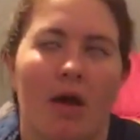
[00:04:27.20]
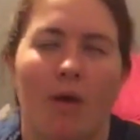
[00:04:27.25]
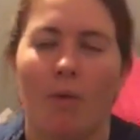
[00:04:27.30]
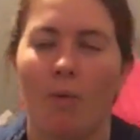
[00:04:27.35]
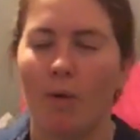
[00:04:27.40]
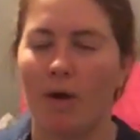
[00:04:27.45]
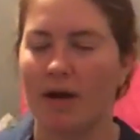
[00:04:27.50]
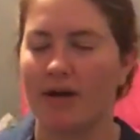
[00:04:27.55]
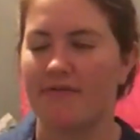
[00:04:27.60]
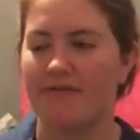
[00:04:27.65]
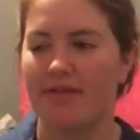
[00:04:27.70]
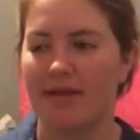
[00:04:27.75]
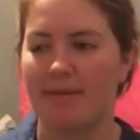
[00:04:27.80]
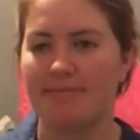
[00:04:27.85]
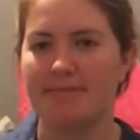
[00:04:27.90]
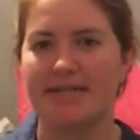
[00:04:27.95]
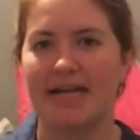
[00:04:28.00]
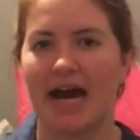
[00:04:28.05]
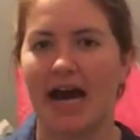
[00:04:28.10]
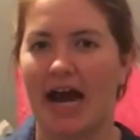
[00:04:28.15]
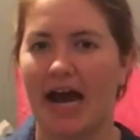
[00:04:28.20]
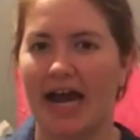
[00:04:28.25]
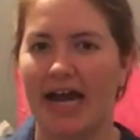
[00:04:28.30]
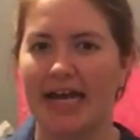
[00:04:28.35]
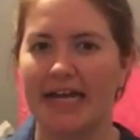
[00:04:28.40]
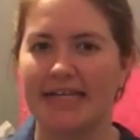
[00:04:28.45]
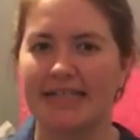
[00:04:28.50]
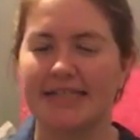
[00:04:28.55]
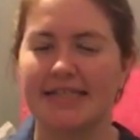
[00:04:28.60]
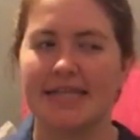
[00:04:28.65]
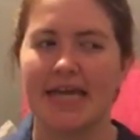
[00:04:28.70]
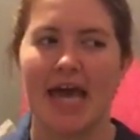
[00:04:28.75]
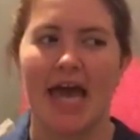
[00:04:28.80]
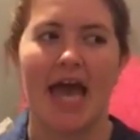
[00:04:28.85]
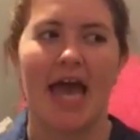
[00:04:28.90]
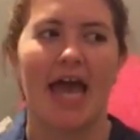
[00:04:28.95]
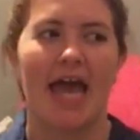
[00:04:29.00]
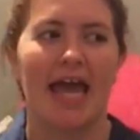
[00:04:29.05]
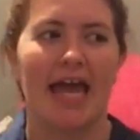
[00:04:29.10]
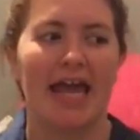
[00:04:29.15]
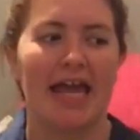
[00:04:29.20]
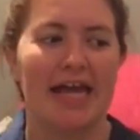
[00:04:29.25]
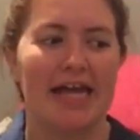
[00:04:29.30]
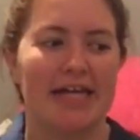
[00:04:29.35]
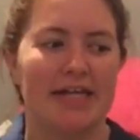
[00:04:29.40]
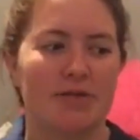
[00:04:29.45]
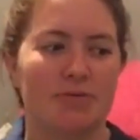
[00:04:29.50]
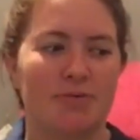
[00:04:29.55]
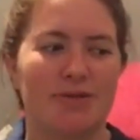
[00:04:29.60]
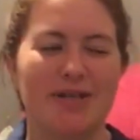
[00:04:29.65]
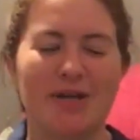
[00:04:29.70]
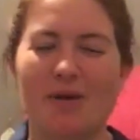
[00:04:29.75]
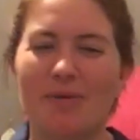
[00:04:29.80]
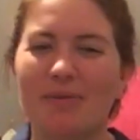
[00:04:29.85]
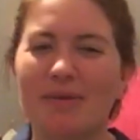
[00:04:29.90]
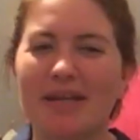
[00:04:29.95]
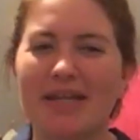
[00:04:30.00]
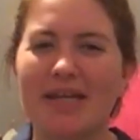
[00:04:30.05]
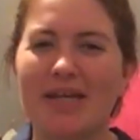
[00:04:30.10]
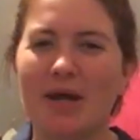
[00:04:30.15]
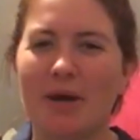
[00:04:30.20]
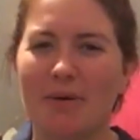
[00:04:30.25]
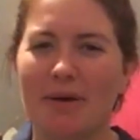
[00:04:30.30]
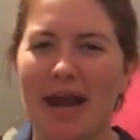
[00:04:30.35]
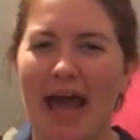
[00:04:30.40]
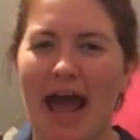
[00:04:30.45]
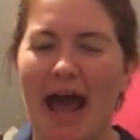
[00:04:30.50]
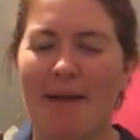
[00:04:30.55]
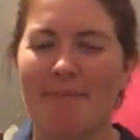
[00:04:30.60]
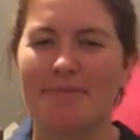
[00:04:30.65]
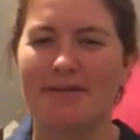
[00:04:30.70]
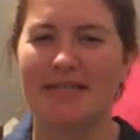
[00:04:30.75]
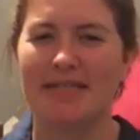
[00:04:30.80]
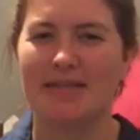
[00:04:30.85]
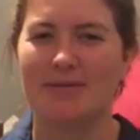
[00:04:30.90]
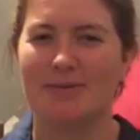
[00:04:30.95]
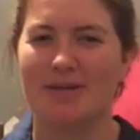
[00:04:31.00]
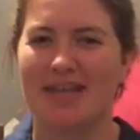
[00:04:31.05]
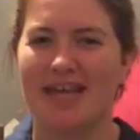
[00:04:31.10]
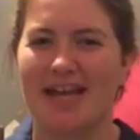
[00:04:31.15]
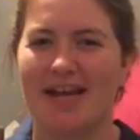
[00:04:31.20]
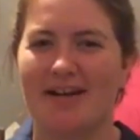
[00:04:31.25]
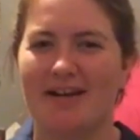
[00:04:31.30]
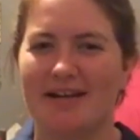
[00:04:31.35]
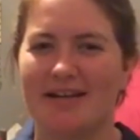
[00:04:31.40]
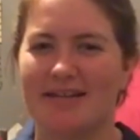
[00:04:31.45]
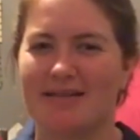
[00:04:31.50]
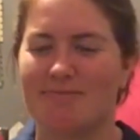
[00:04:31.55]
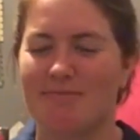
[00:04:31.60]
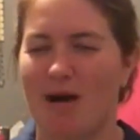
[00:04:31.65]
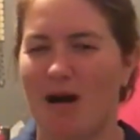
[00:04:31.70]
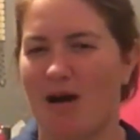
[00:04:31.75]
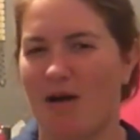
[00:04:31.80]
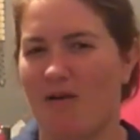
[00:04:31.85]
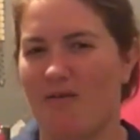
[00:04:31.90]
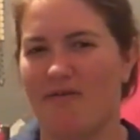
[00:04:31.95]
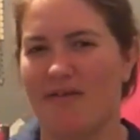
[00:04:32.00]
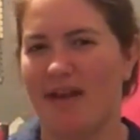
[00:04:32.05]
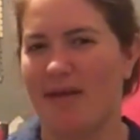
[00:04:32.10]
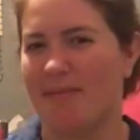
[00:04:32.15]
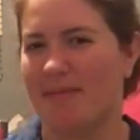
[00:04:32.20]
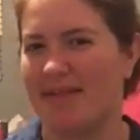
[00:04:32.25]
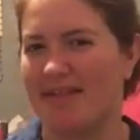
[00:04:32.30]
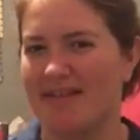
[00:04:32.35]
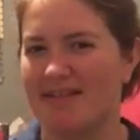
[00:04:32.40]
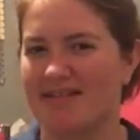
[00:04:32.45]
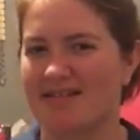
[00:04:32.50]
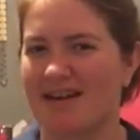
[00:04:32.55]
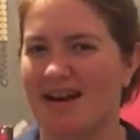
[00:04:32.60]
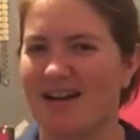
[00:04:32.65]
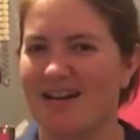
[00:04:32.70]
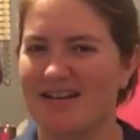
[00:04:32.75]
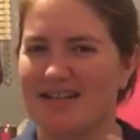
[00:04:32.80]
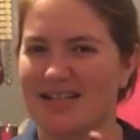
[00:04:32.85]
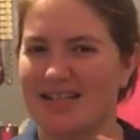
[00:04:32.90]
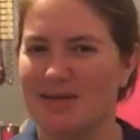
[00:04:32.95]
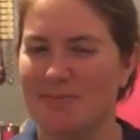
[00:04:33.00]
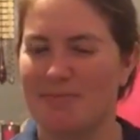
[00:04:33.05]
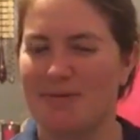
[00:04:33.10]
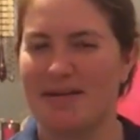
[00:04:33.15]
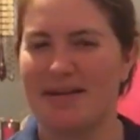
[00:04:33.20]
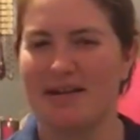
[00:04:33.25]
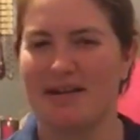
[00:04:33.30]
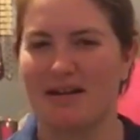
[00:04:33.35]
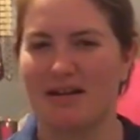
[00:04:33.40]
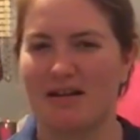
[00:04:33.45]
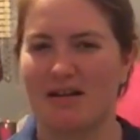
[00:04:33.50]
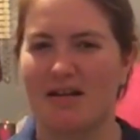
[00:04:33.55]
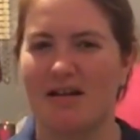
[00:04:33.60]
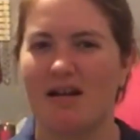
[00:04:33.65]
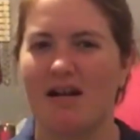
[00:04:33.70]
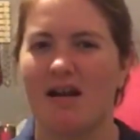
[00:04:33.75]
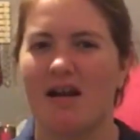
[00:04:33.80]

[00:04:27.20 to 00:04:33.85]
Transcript: One of them dies, and we don't really know what happens with Harry's Muggle family. They just kind of disappear.